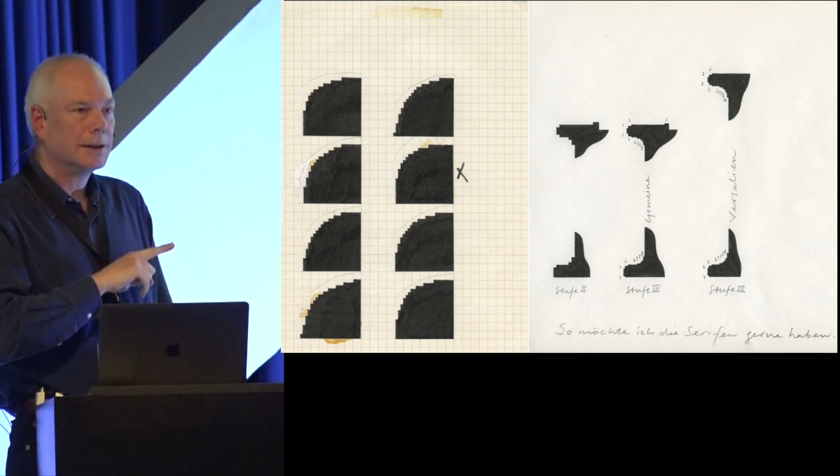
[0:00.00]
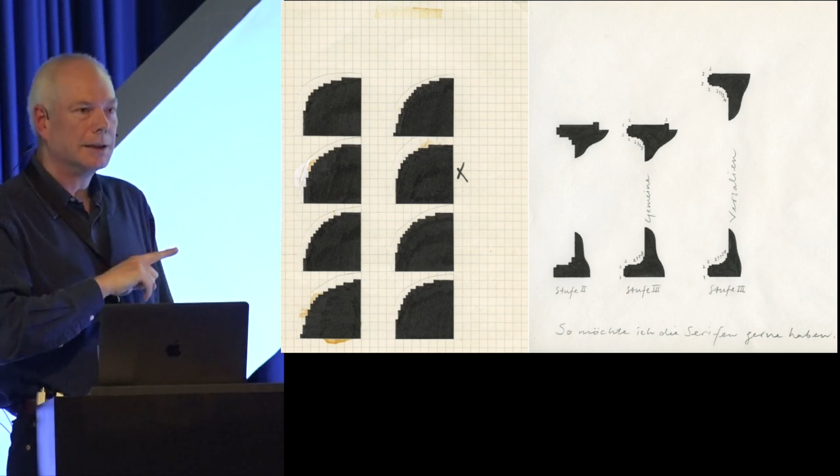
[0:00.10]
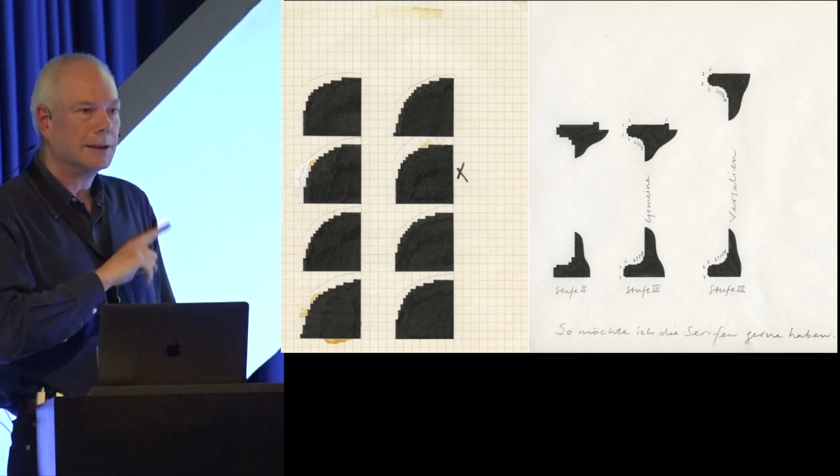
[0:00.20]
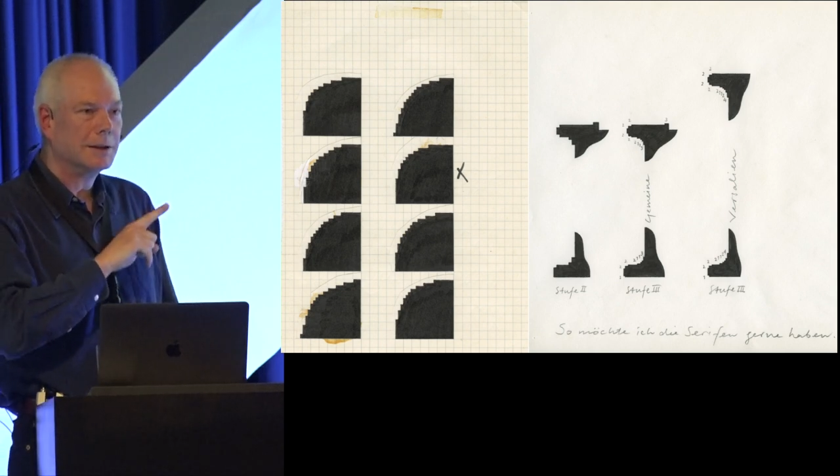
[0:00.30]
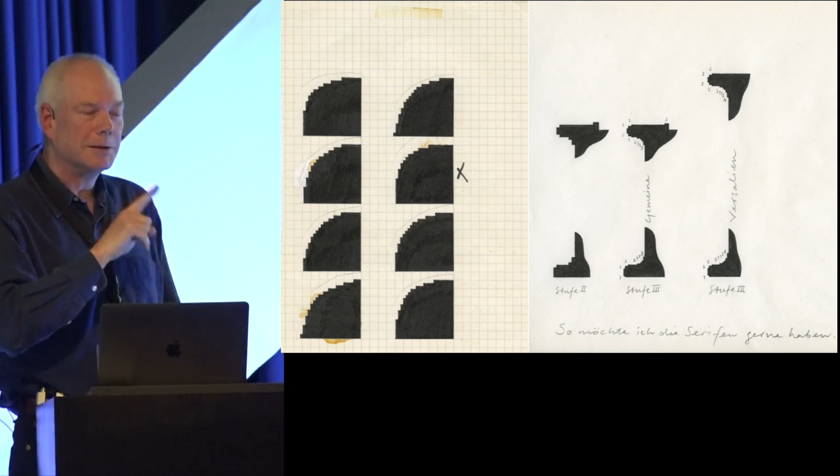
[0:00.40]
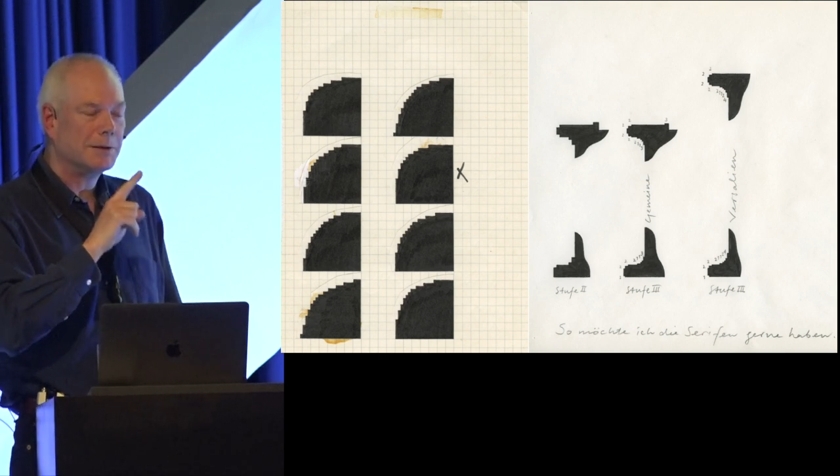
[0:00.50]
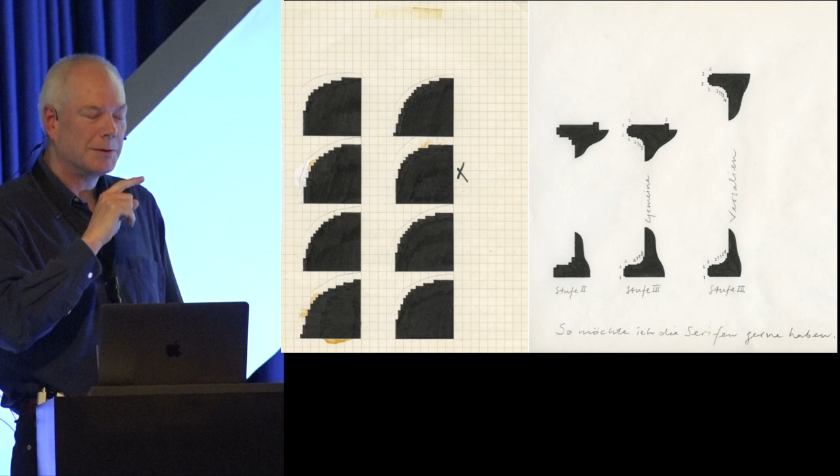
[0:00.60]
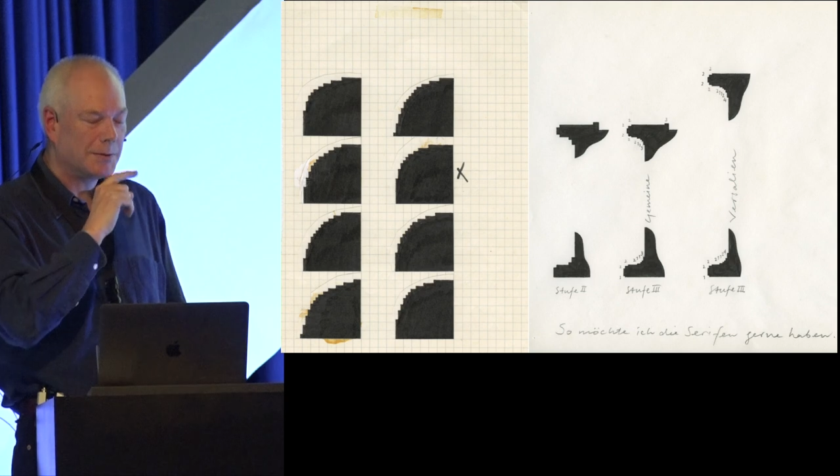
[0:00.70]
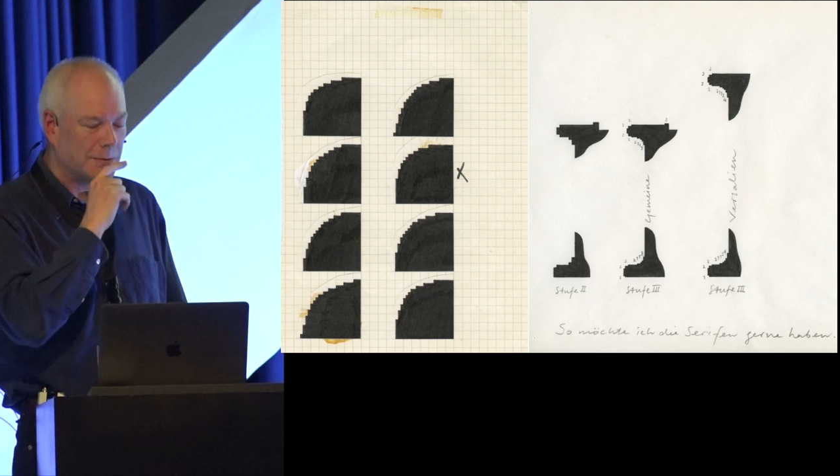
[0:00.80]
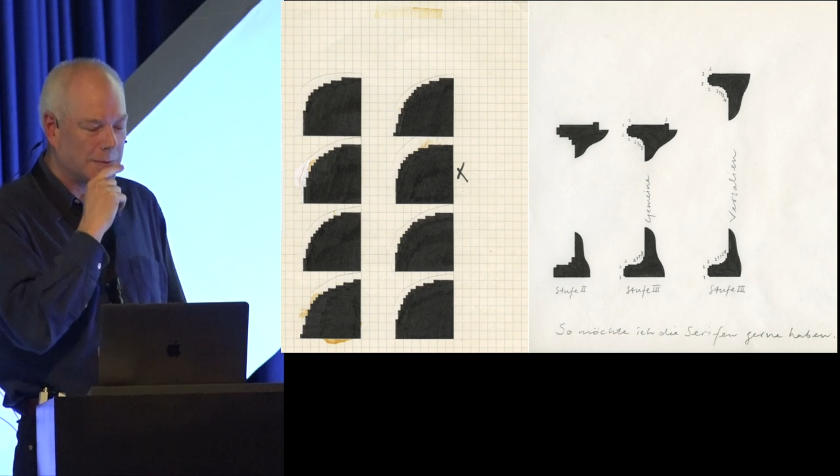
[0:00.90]
Uh,
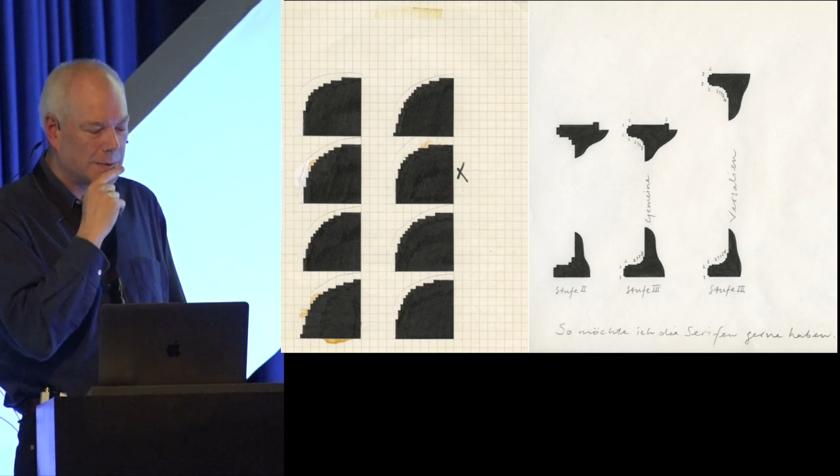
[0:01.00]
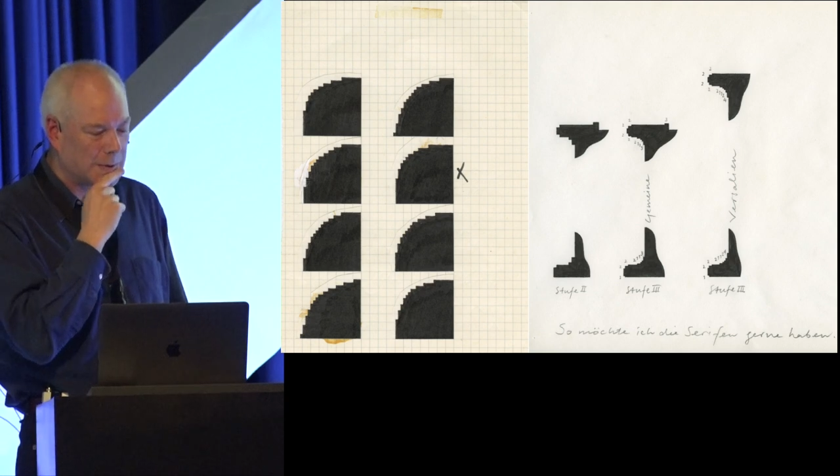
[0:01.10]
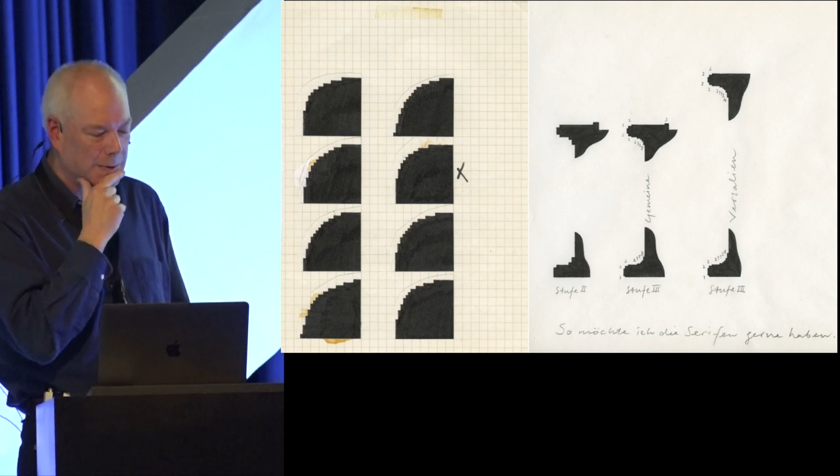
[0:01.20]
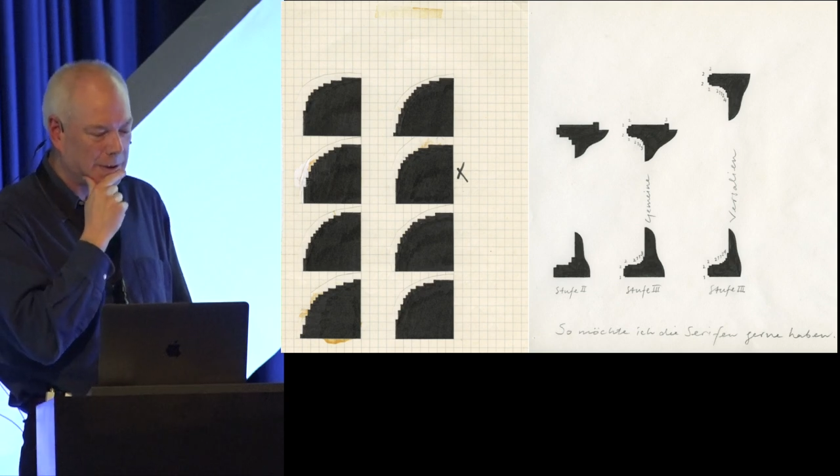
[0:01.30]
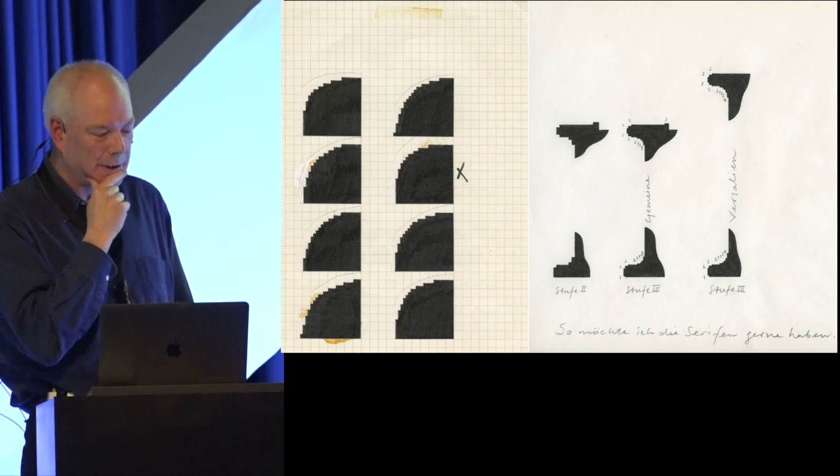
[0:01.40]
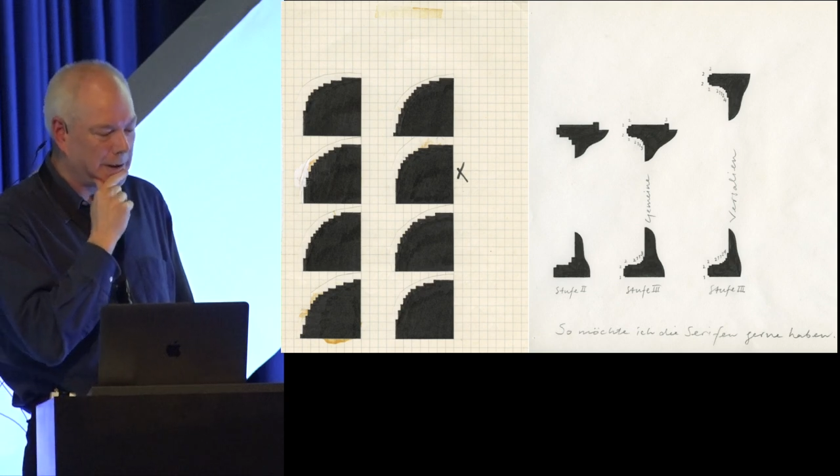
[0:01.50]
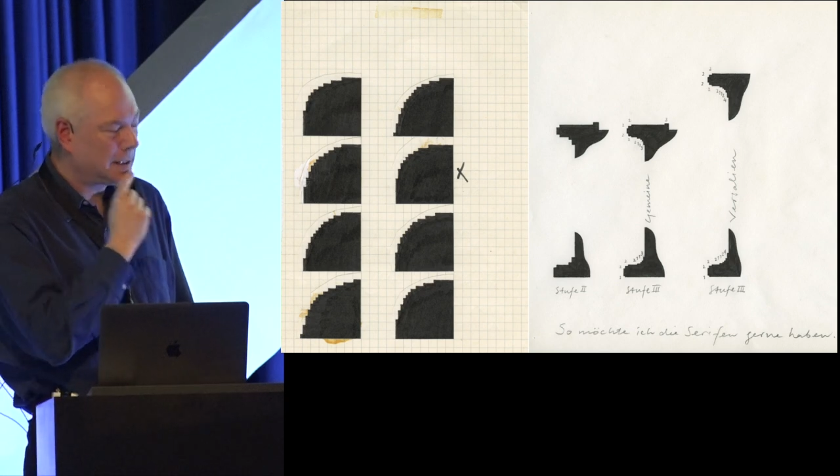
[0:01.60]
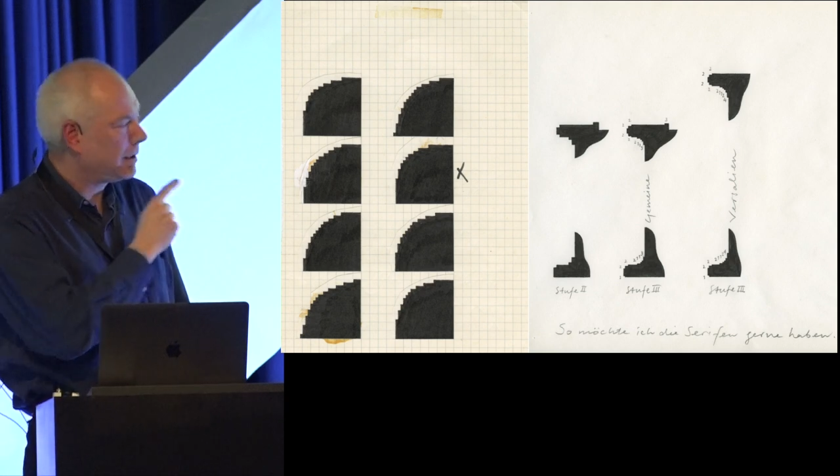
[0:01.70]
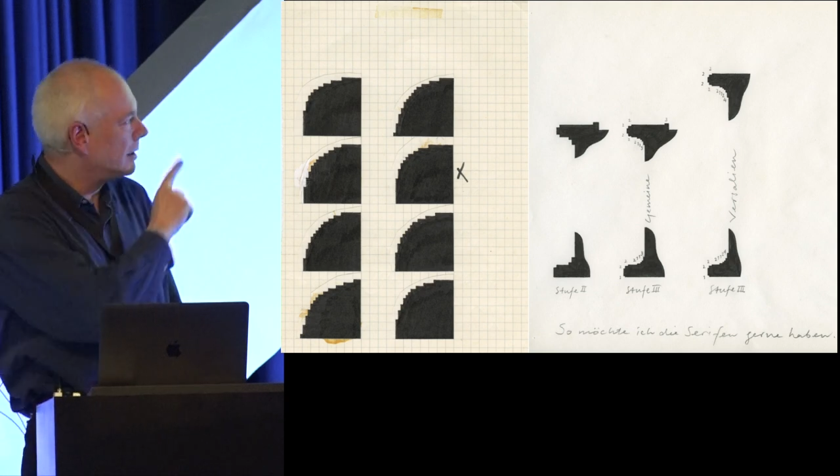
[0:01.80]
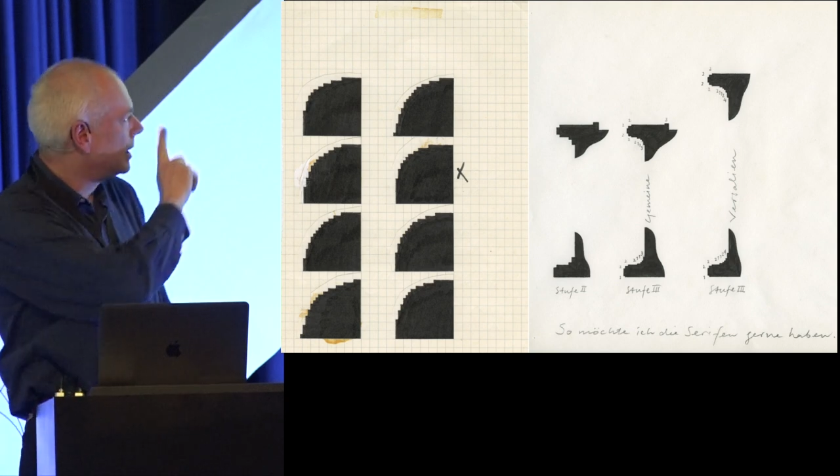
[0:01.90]
and uh,